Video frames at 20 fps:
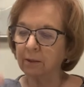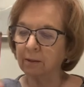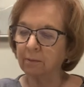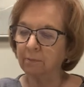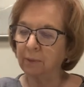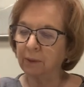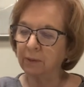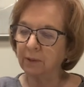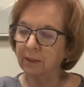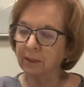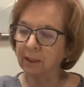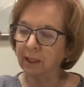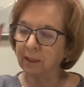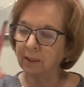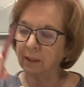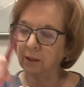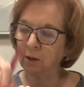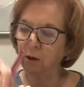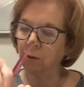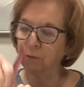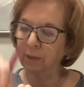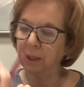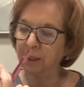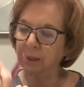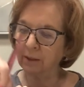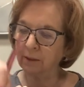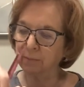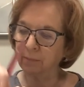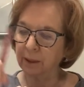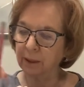but the second coat
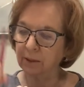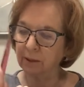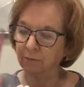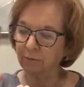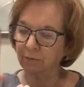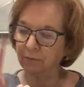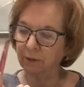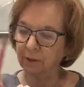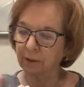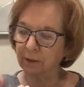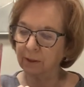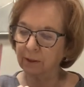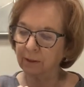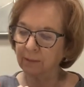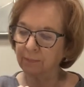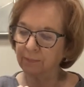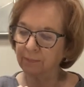makes a big difference.